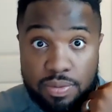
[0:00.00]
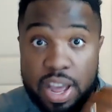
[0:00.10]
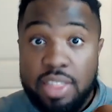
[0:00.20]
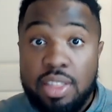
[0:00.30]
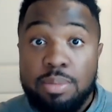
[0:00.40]

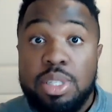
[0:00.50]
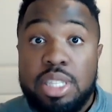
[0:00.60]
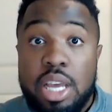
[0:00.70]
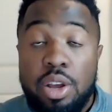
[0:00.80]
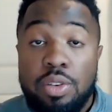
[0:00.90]
find
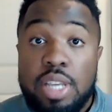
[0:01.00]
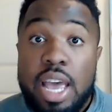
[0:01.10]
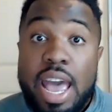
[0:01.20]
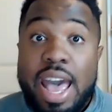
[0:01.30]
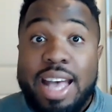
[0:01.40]

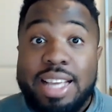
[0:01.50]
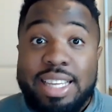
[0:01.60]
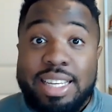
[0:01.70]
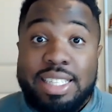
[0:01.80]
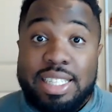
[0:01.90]
themselves
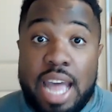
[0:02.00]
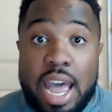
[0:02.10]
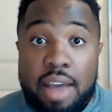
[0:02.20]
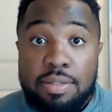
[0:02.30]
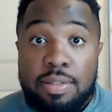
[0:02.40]
as a
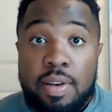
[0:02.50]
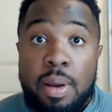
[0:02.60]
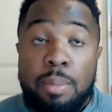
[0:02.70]
staff.